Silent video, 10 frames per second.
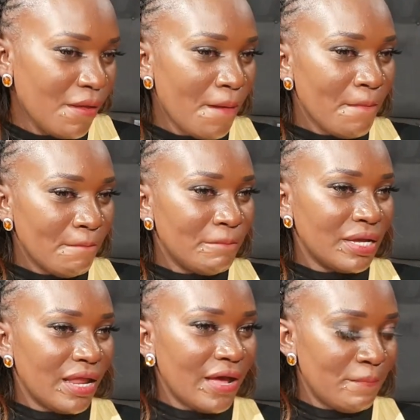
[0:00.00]
Okay.
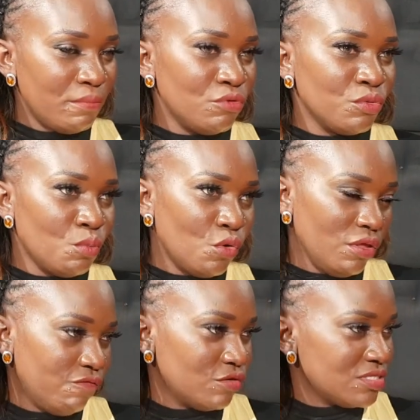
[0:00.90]
But I put more
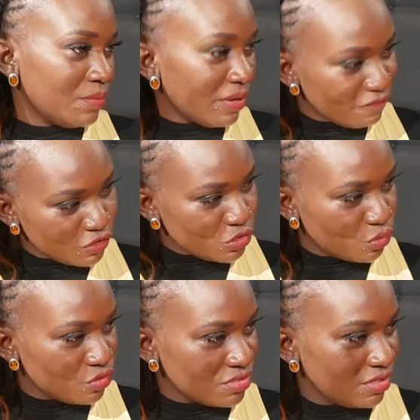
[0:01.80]
effort in my
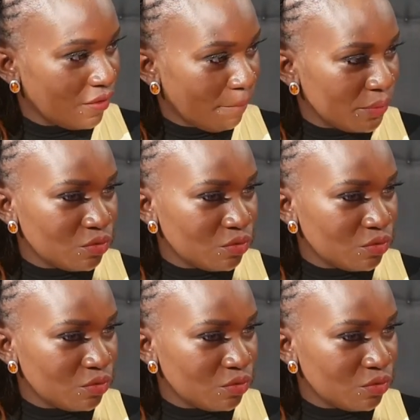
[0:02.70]
visuals uh -huh.